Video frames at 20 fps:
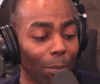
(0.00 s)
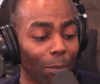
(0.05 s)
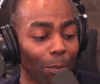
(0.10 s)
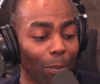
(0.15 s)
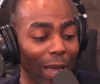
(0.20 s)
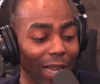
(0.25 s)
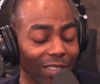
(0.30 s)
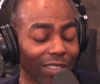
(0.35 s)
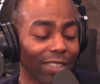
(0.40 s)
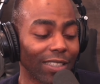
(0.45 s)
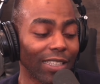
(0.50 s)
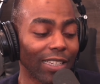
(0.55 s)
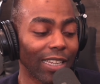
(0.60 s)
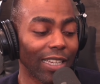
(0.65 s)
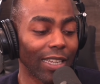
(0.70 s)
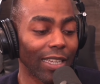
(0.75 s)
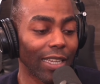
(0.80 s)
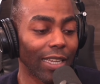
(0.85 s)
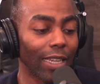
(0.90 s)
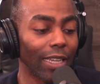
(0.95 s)

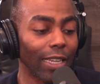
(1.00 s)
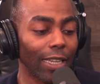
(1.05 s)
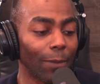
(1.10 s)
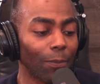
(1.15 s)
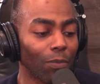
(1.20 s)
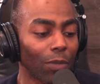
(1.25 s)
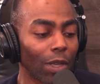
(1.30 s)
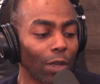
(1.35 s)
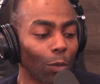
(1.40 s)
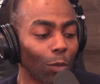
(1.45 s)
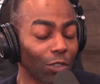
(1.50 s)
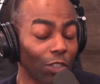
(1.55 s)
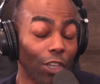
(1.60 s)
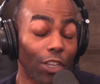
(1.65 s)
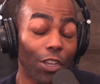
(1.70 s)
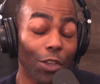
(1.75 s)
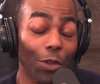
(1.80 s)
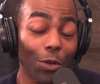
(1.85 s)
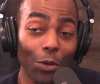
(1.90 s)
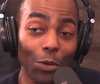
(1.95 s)
basically he was
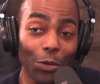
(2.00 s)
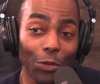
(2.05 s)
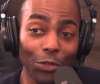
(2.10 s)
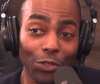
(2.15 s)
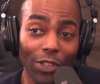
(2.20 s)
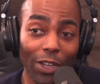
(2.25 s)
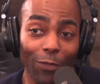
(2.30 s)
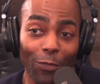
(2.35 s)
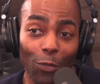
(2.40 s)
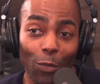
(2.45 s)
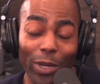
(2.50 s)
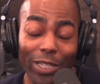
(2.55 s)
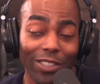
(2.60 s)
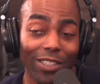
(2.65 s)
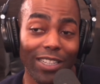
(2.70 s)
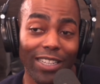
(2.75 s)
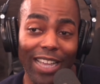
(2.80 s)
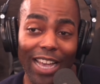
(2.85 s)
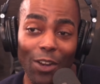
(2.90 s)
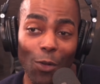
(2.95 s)
accused of
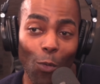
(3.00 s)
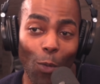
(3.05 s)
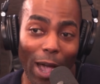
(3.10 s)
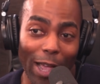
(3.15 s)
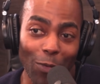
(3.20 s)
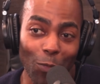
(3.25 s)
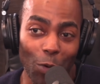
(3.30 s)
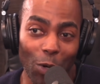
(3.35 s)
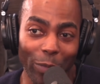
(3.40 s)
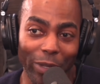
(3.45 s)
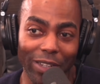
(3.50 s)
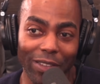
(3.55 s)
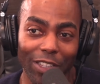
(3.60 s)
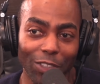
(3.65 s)
whistling at a white woman.